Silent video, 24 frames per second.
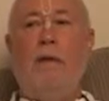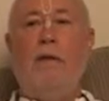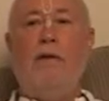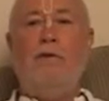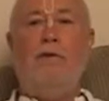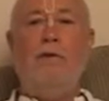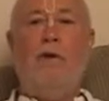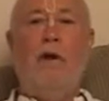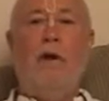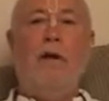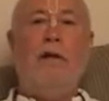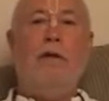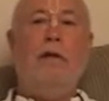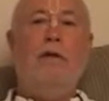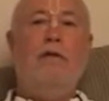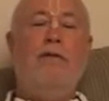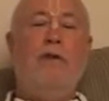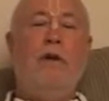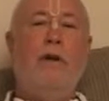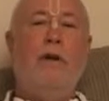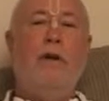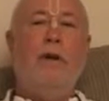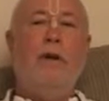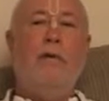
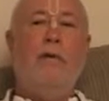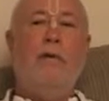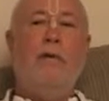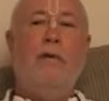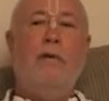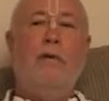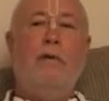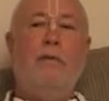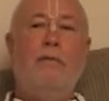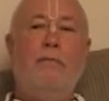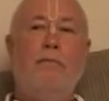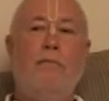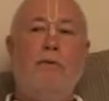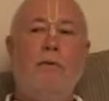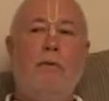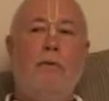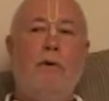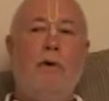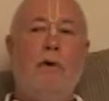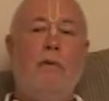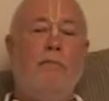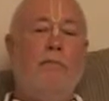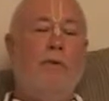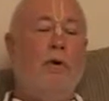studies and other
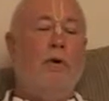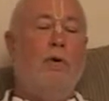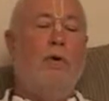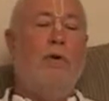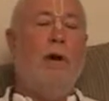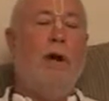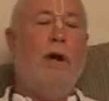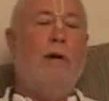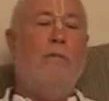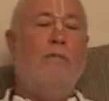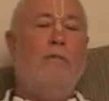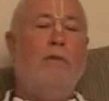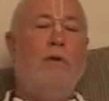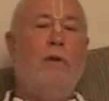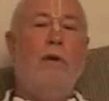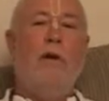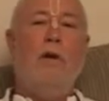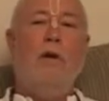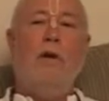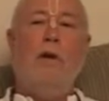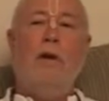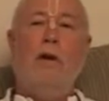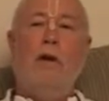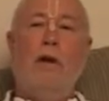programs
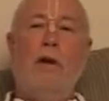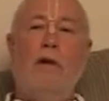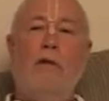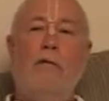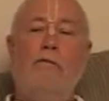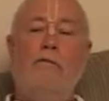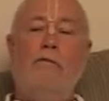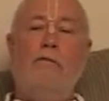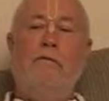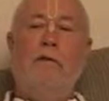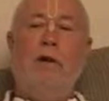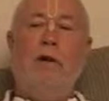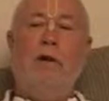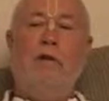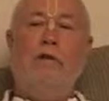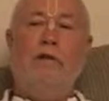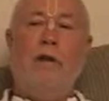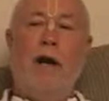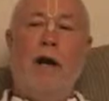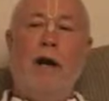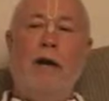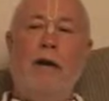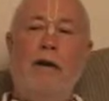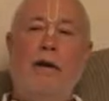of
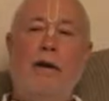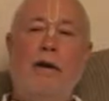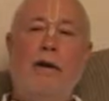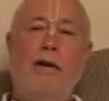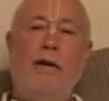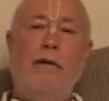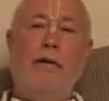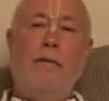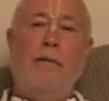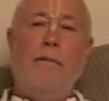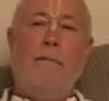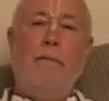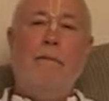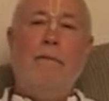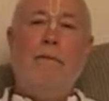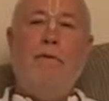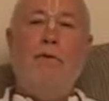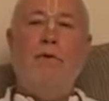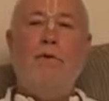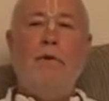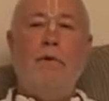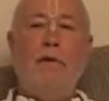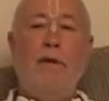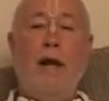sadhana
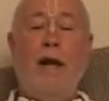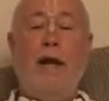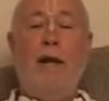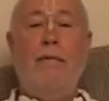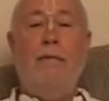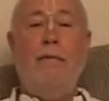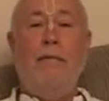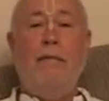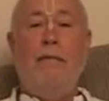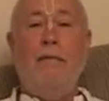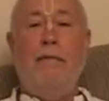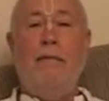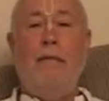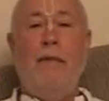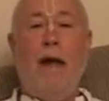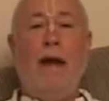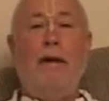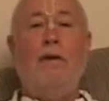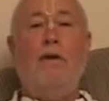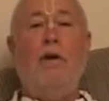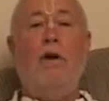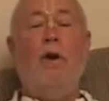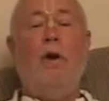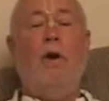to attain
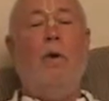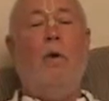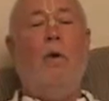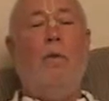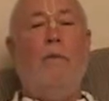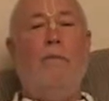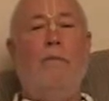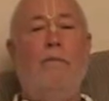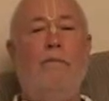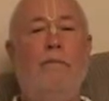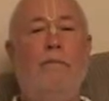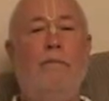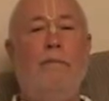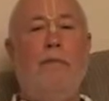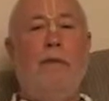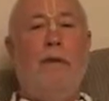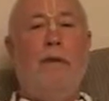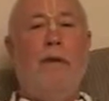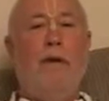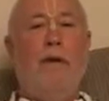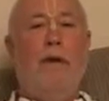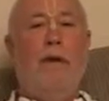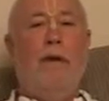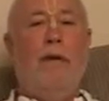that goal,
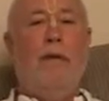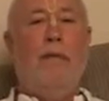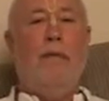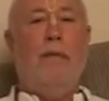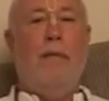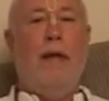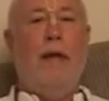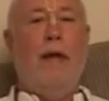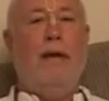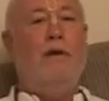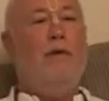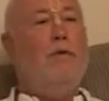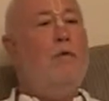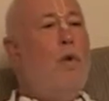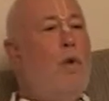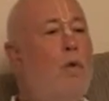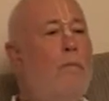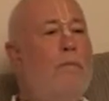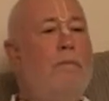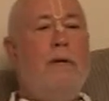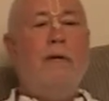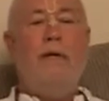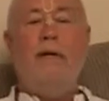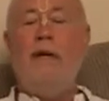then you
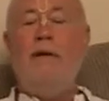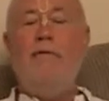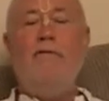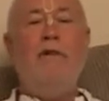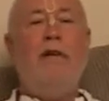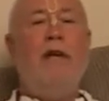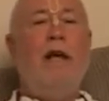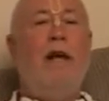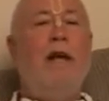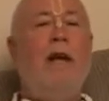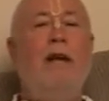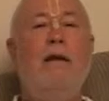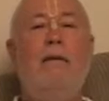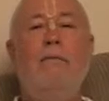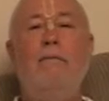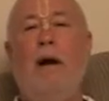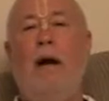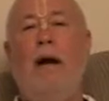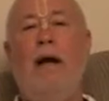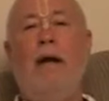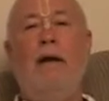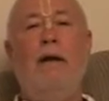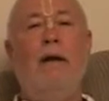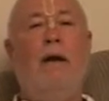won't be deviated
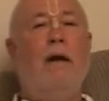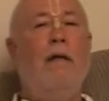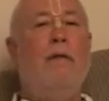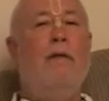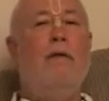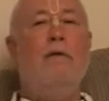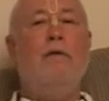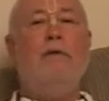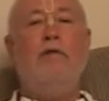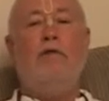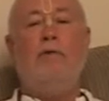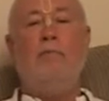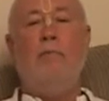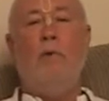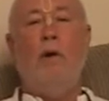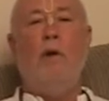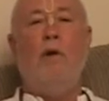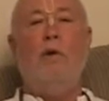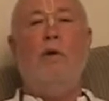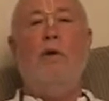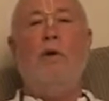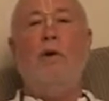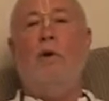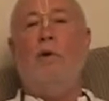by other
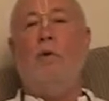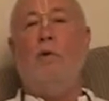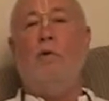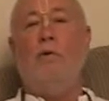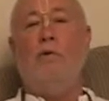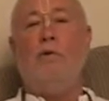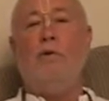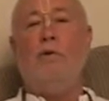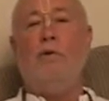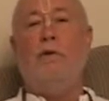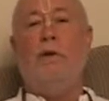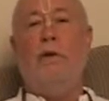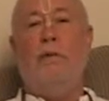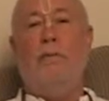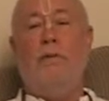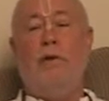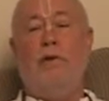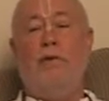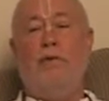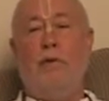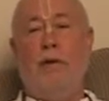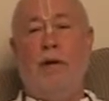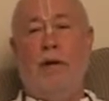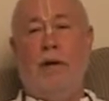smaller goals in
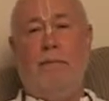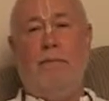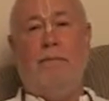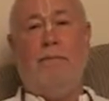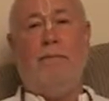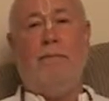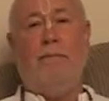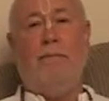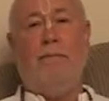between.